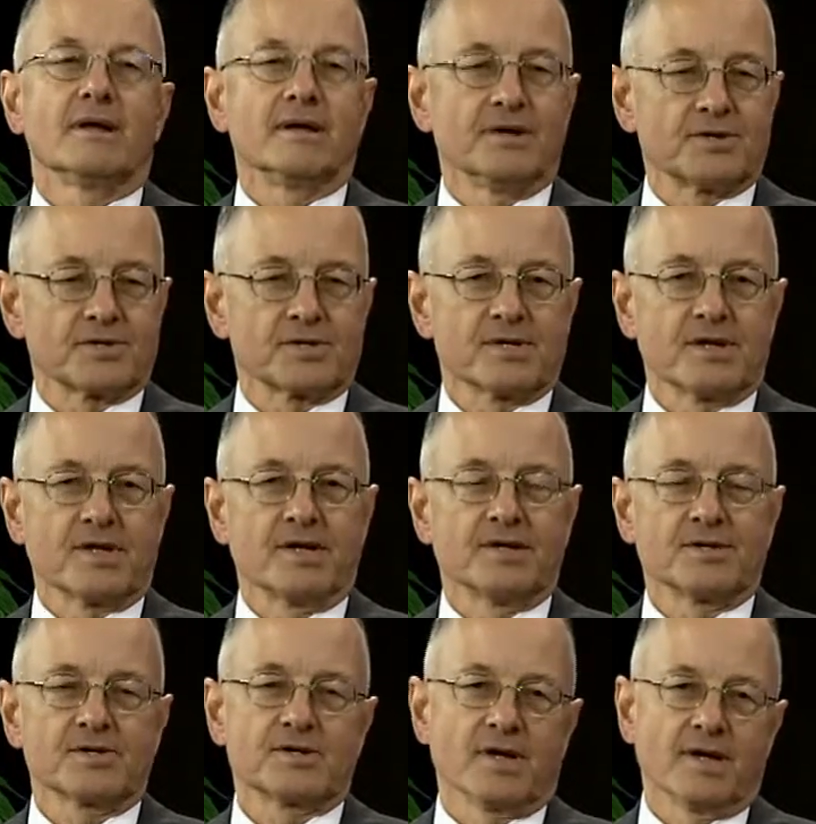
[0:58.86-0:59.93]
It is, it
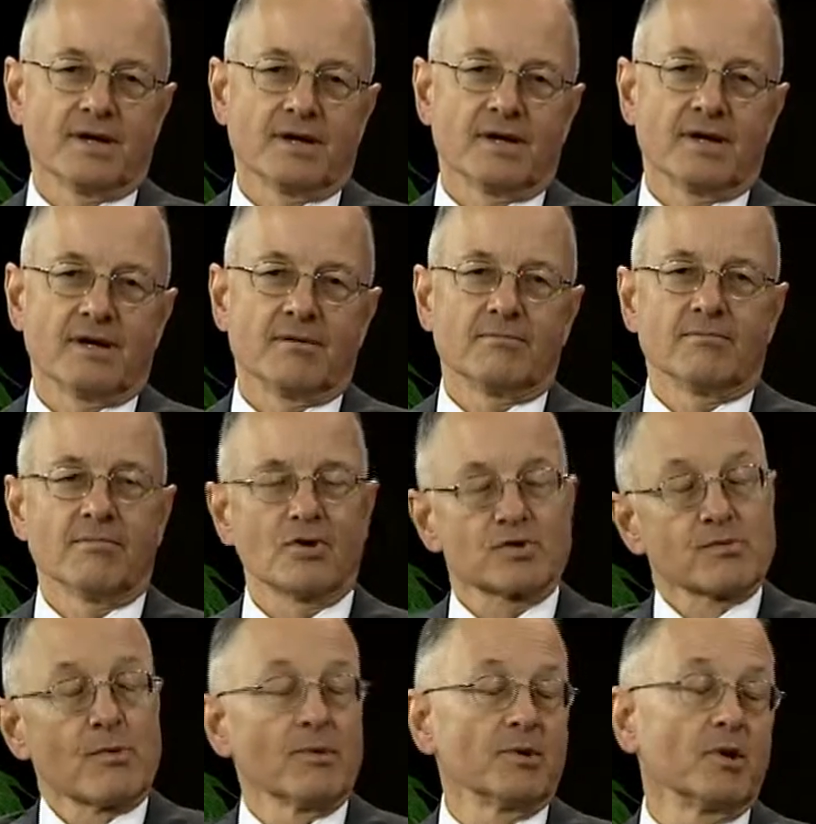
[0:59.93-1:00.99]
is, and uh,
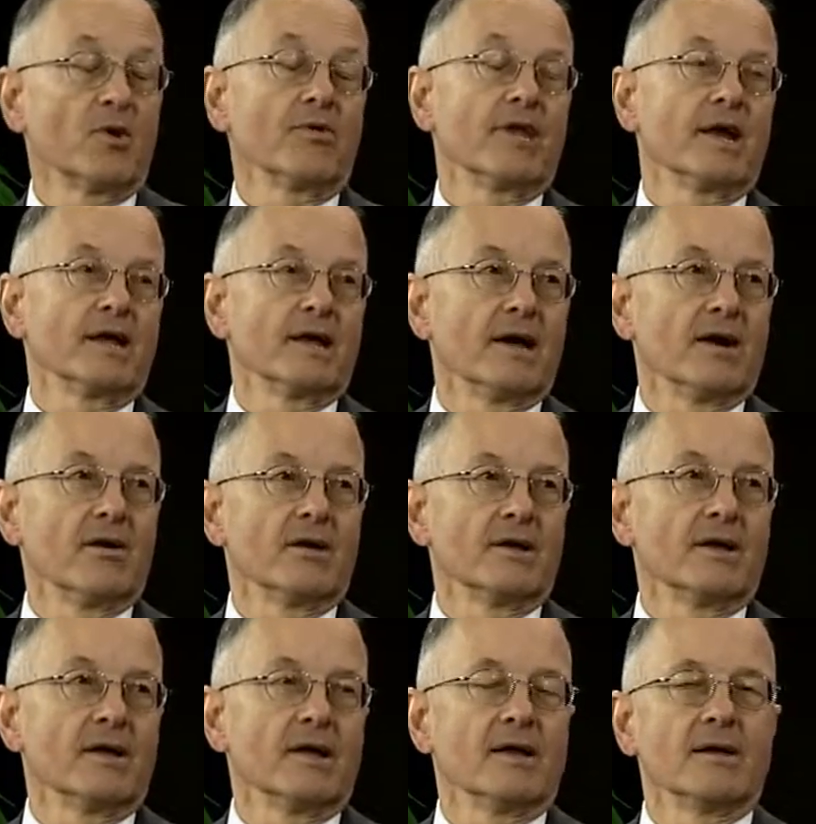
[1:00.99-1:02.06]
most women know that now,
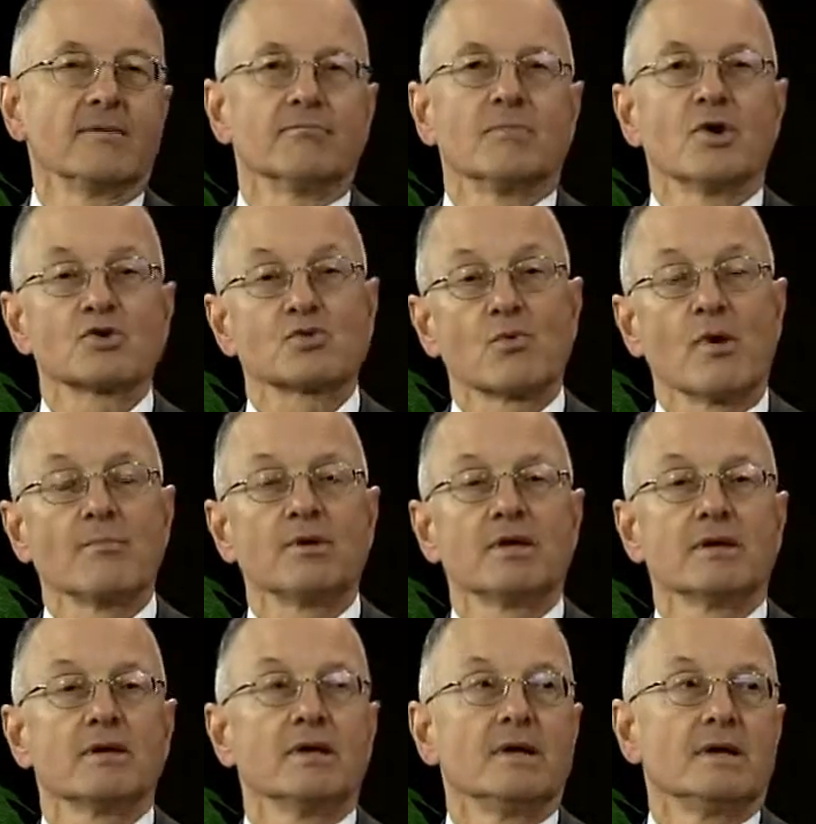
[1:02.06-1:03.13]
and, and most
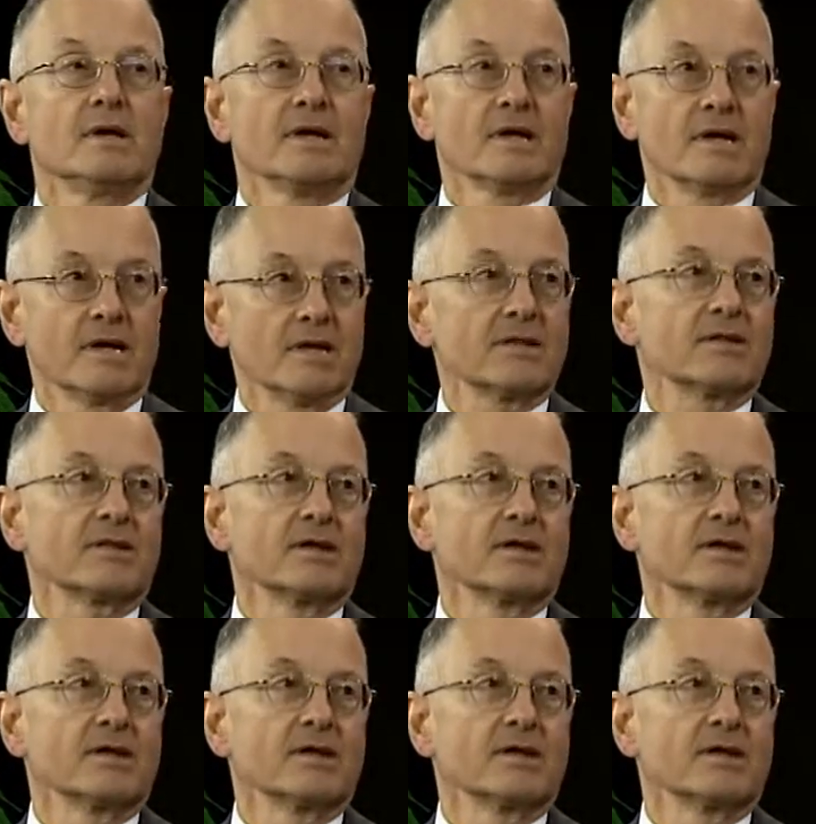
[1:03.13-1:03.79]
women get